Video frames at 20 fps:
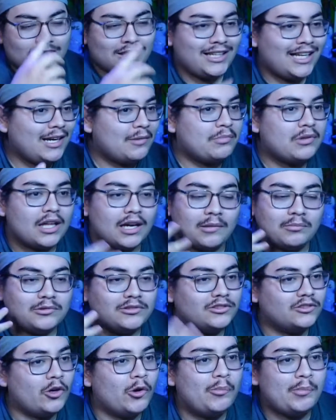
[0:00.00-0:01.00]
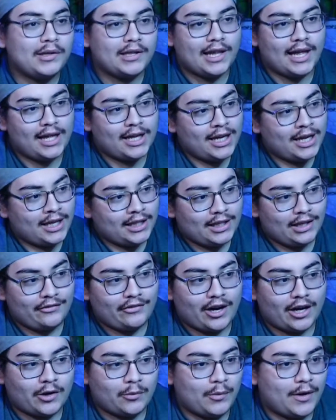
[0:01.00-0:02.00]
like I'm saying, I'm just hoping that they
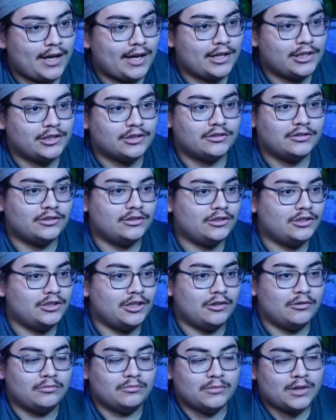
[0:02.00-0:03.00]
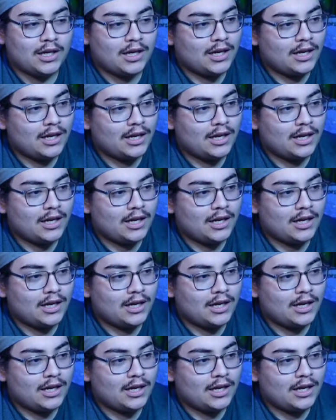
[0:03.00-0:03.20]
find a way to just, you know,